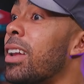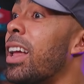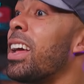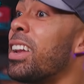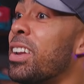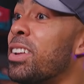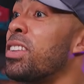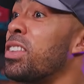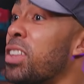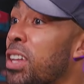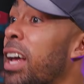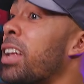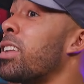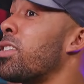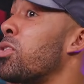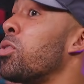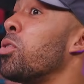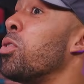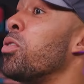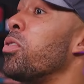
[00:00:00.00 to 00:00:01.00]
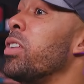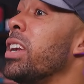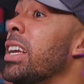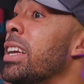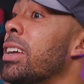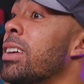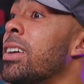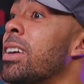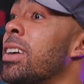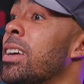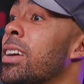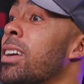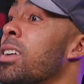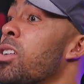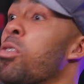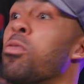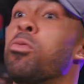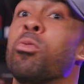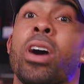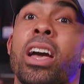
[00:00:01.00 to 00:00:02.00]
Like that story
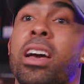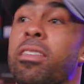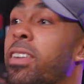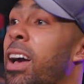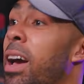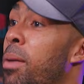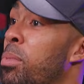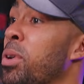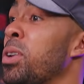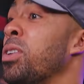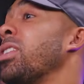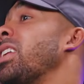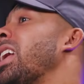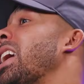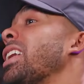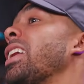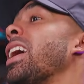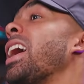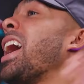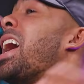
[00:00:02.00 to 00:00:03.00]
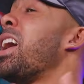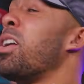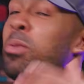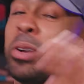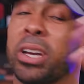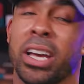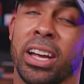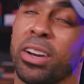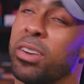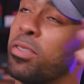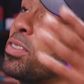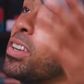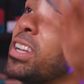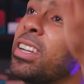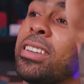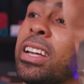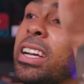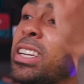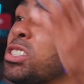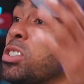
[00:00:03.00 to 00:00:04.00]
of whatever happened on that night out, we're getting off
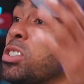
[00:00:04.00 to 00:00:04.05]
on a